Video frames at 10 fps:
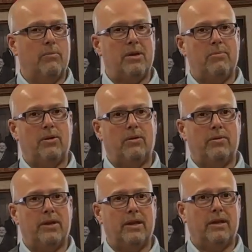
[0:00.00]
people
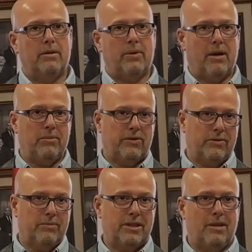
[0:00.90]
within the departments
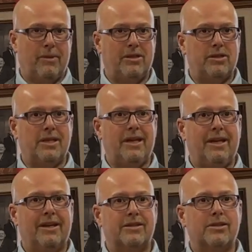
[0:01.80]
from
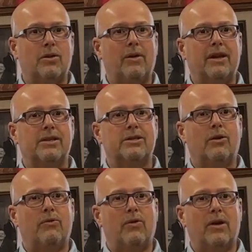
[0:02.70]
CMHC and so on and
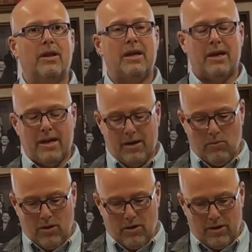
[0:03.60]
so forth.
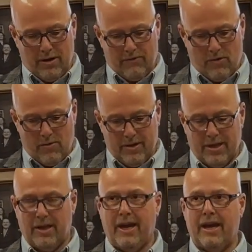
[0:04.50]
We're looking forward
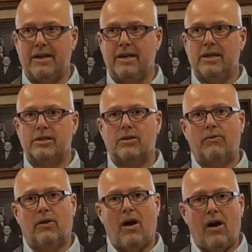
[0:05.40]
to that. So
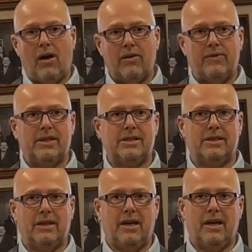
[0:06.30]
for all of
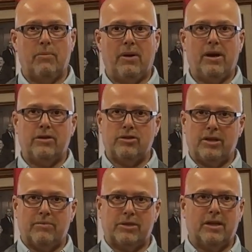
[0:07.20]
us and our
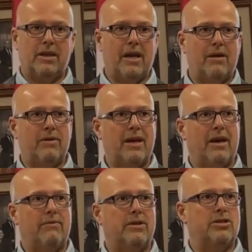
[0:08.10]
partnerships, and today we
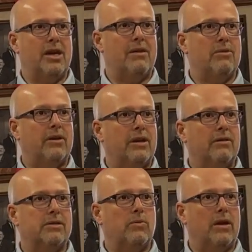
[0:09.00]
have the chamber here
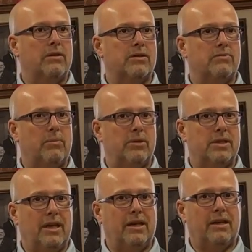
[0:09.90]
as well as
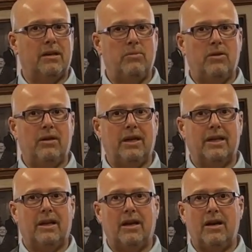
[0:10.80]
representing the community
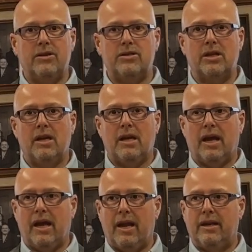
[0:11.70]
at large,
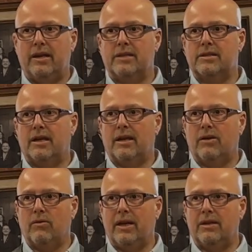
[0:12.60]
and it's
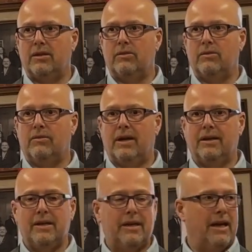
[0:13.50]
great to
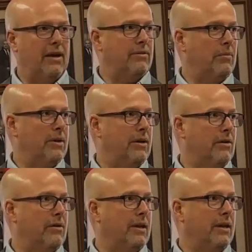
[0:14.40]
have them
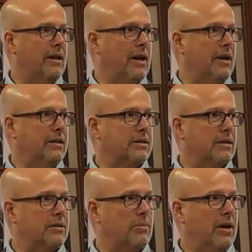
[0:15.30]
here in the audience
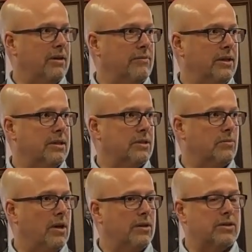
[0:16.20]
as part of this as
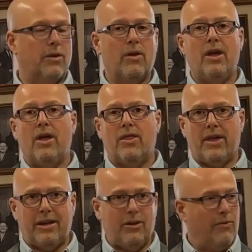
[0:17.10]
well. So
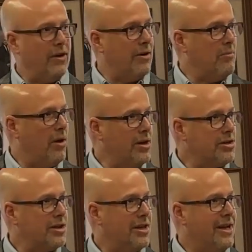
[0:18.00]
thank you very
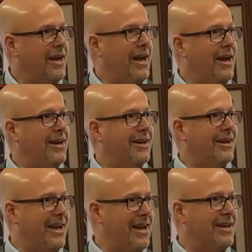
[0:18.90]
much. And
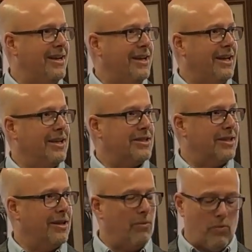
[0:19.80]
again, it's
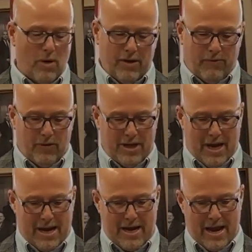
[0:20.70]
a wonderful
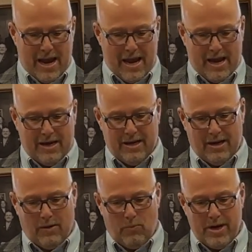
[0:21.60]
day,
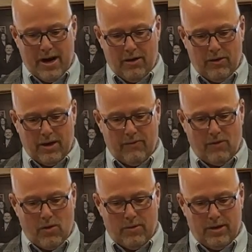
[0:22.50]
and we are looking
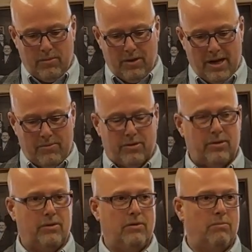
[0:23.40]
forward to be able
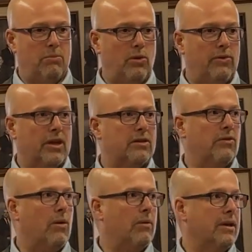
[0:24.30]
to move this
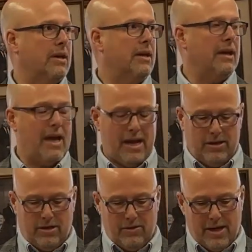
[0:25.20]
forward and
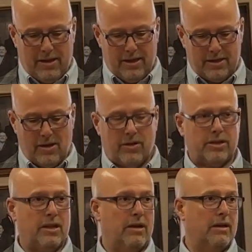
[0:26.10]
to get this all
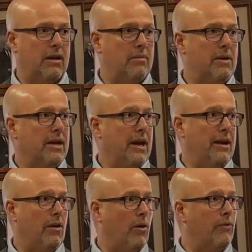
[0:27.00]
started up. And
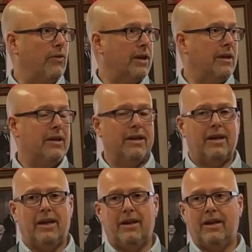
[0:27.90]
hopefully
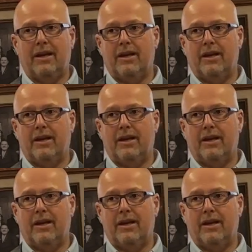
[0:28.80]
in